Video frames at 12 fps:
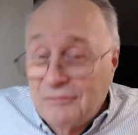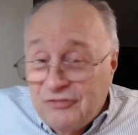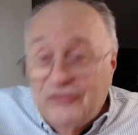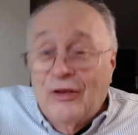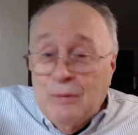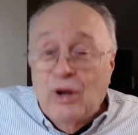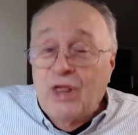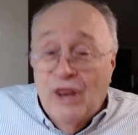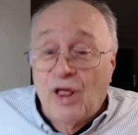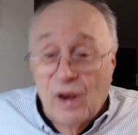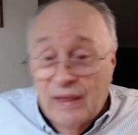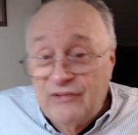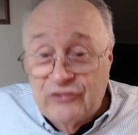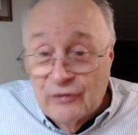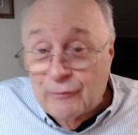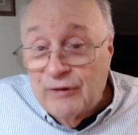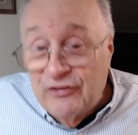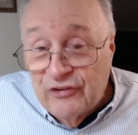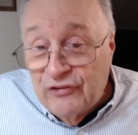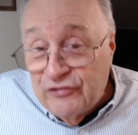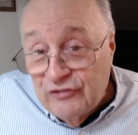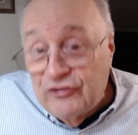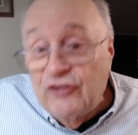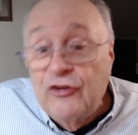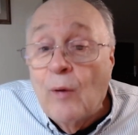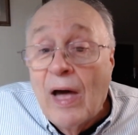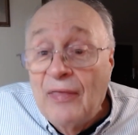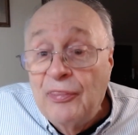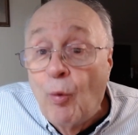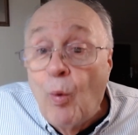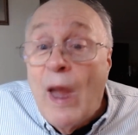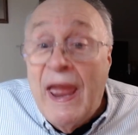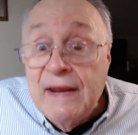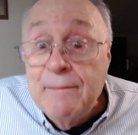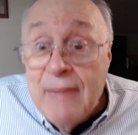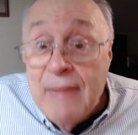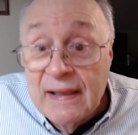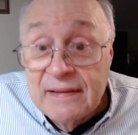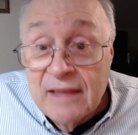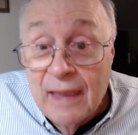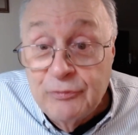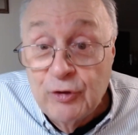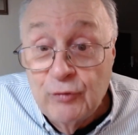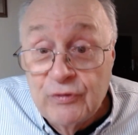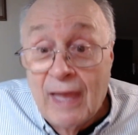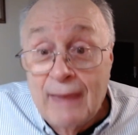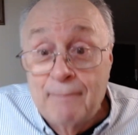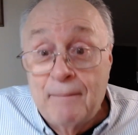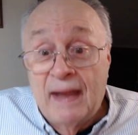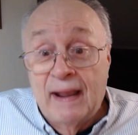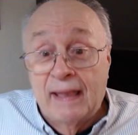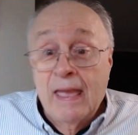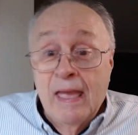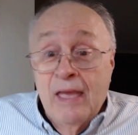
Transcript: subclinical insulin resistance and you're on the way to being a type 2 diabetic.